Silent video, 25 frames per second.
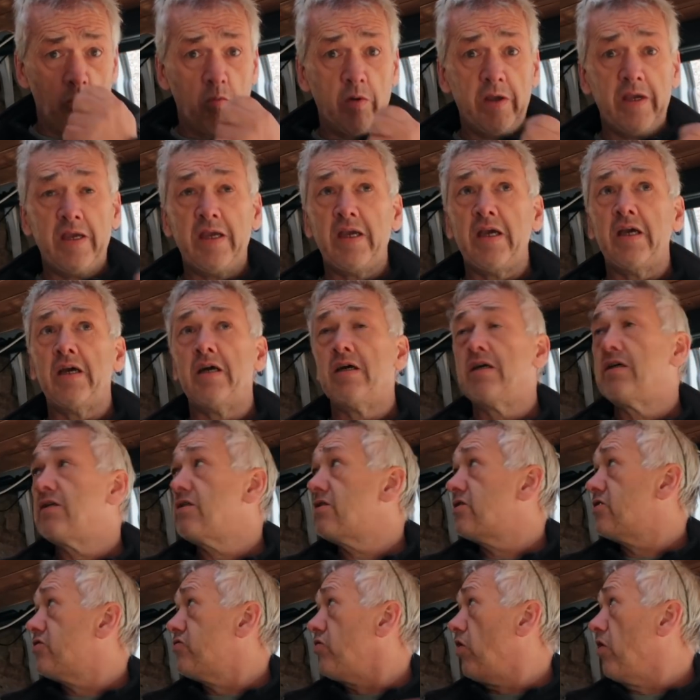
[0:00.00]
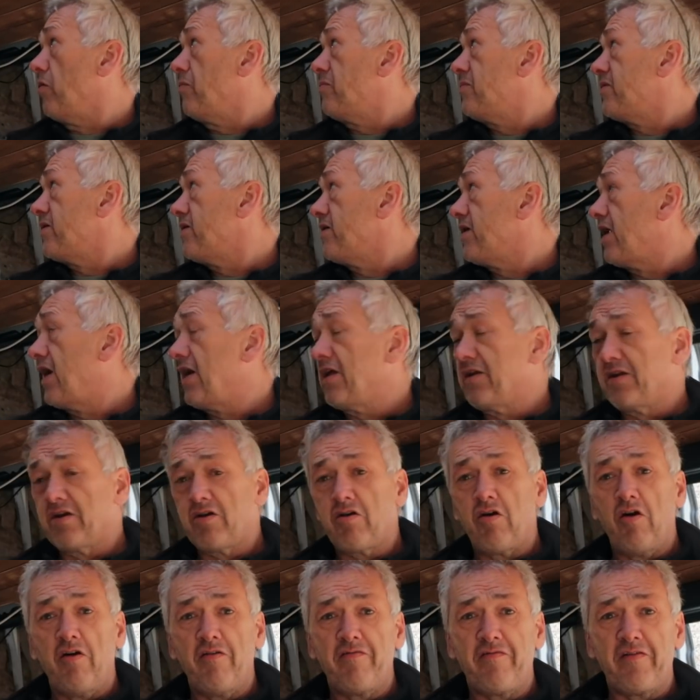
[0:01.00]
We stopped and had a
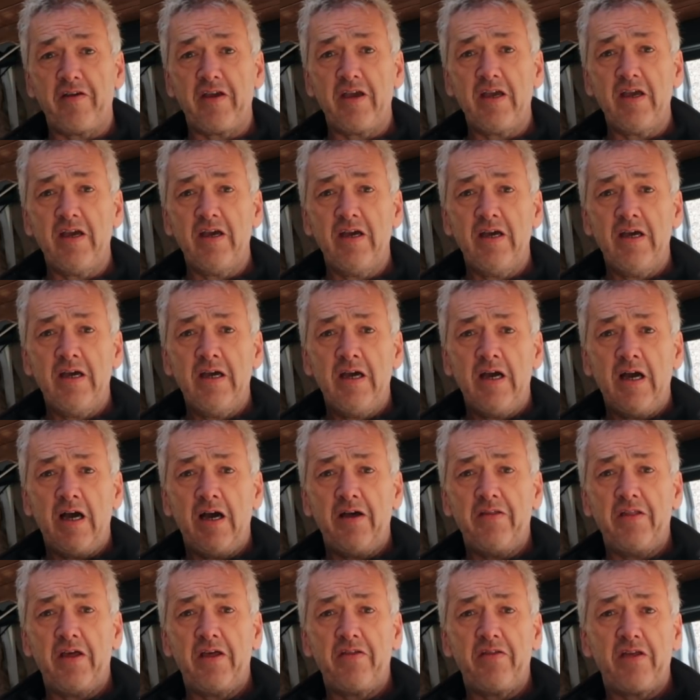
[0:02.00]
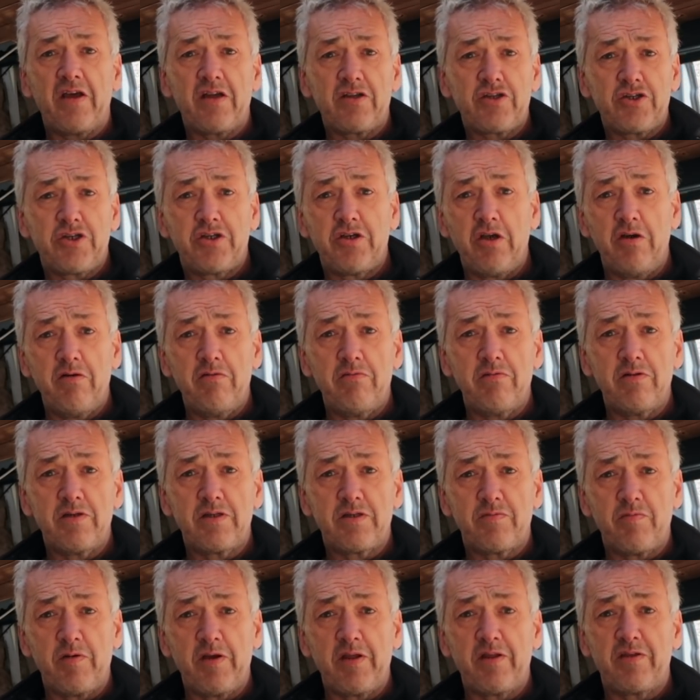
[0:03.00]
coffee, and then that
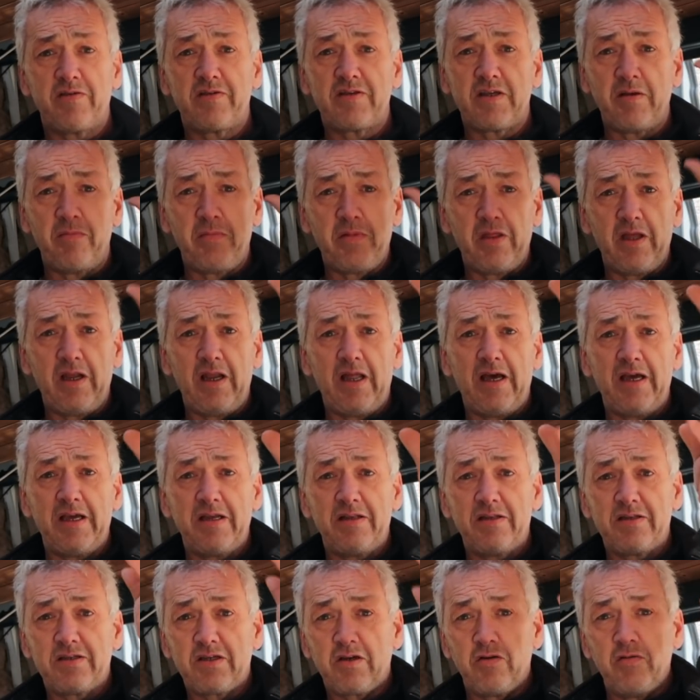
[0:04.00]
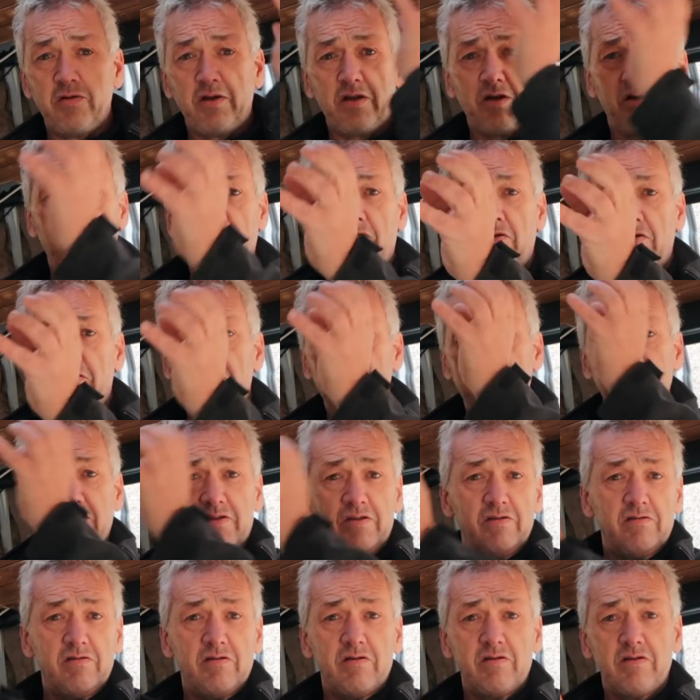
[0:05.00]
shows with some of the lines going across
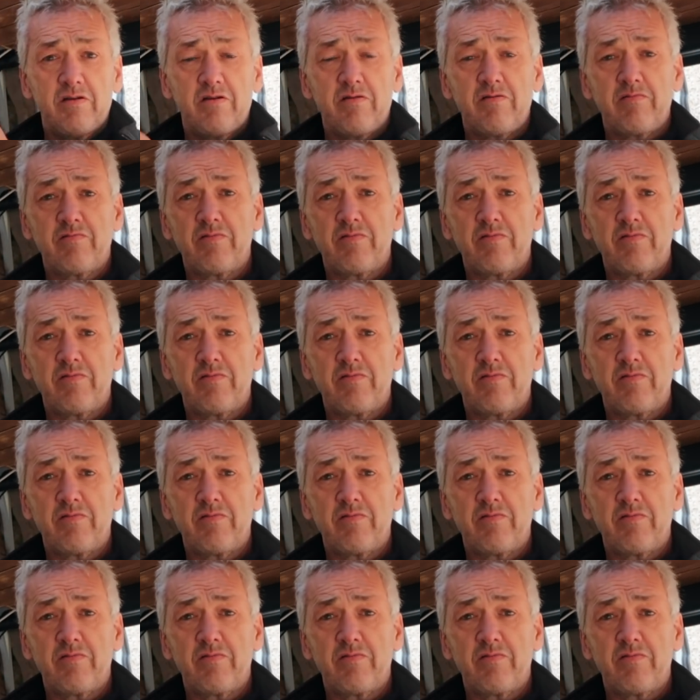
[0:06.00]
the